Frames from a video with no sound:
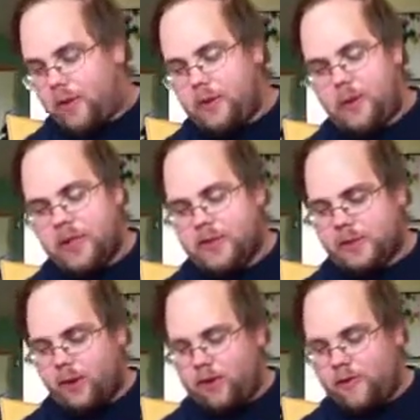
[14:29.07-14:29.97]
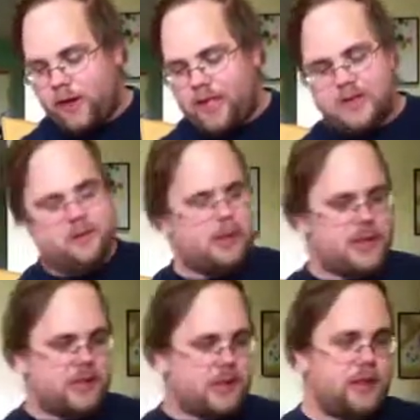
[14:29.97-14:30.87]
the Wrestletalk fans
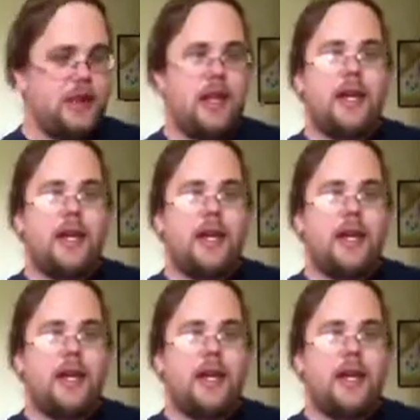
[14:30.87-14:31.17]
miss you.